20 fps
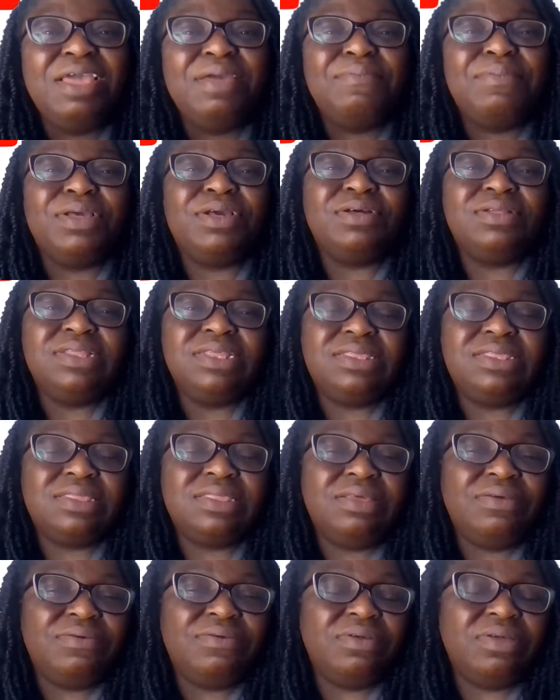because this is
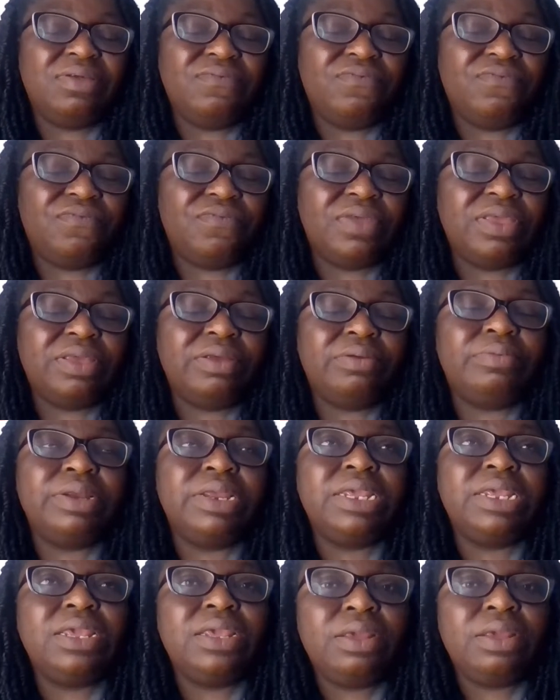a
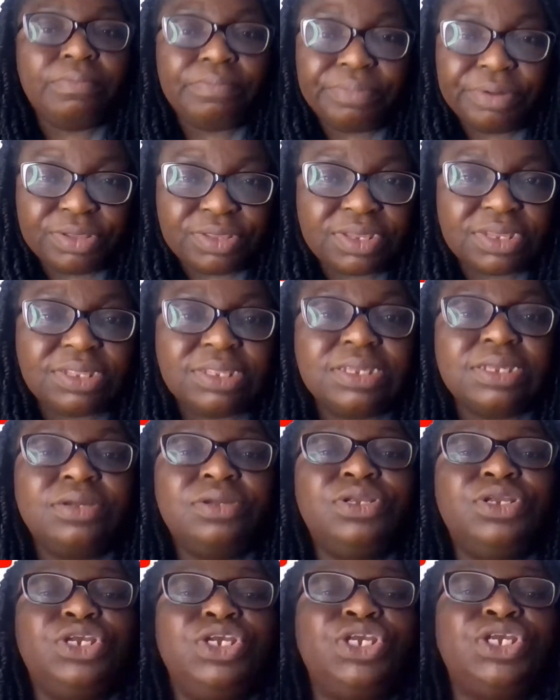very important
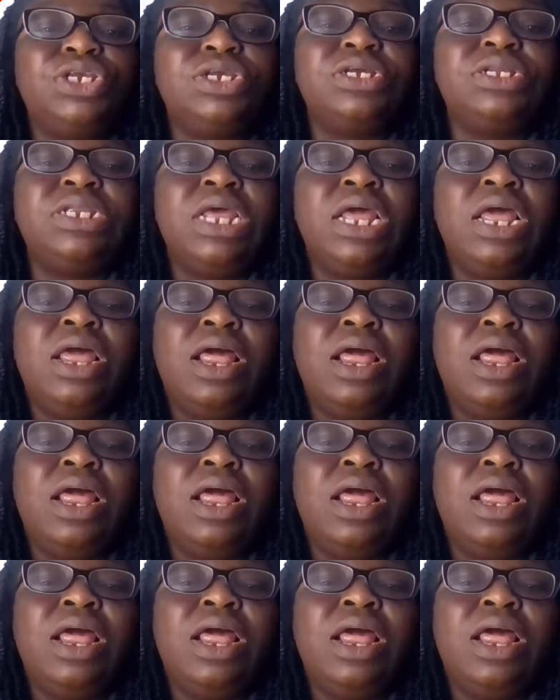condition,